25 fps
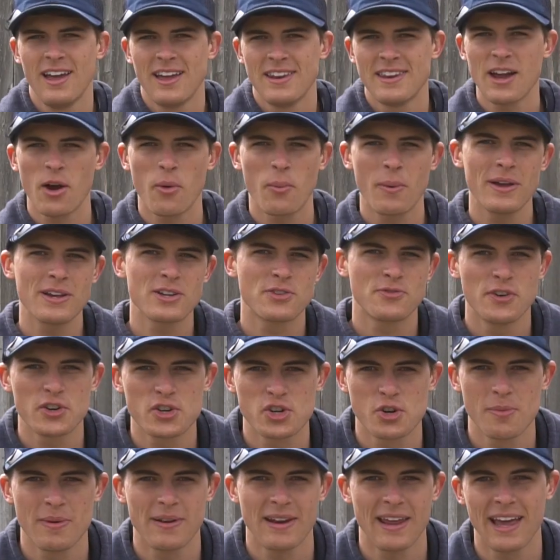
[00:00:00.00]
Now, we as
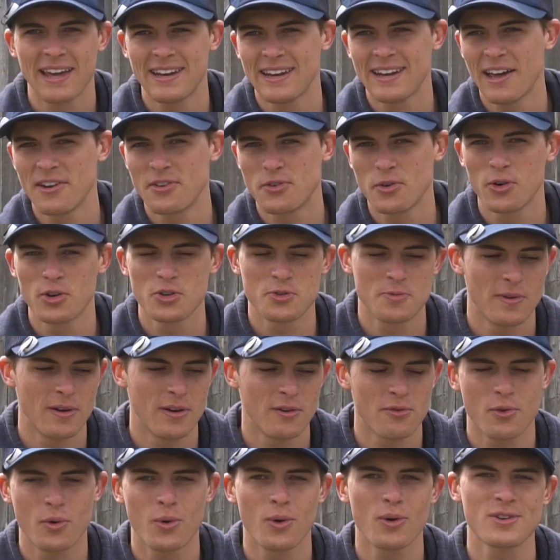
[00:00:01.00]
fishermen and outdoorsmen,
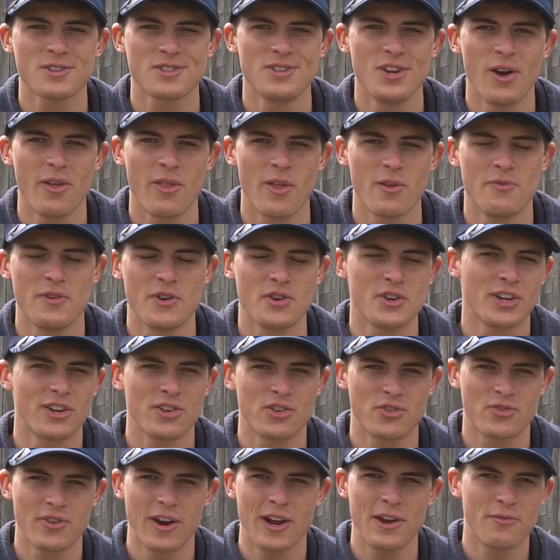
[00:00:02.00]
of course, know that fishing
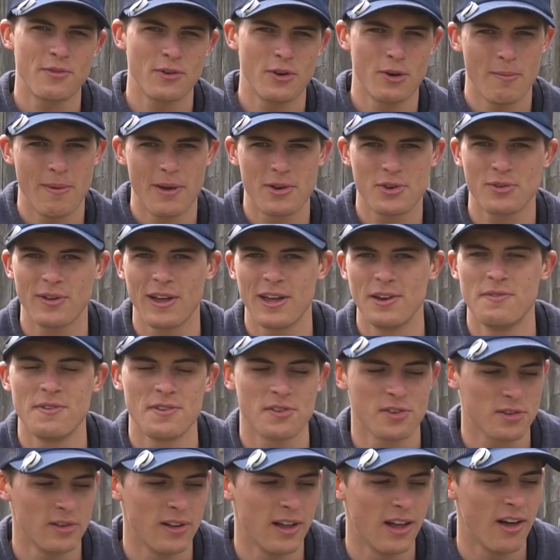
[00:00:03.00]
is great for your mental and
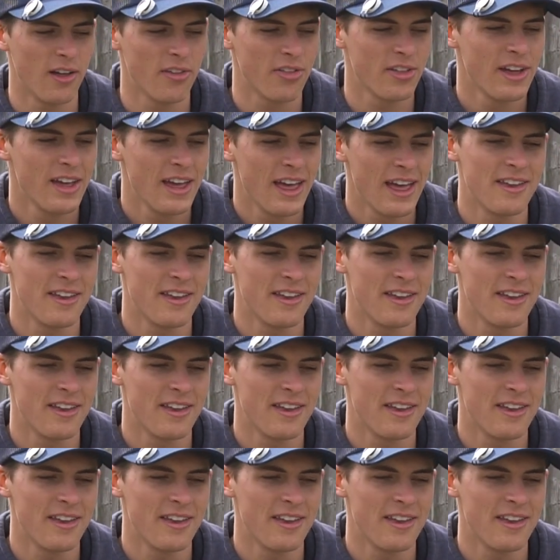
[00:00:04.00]
physical health,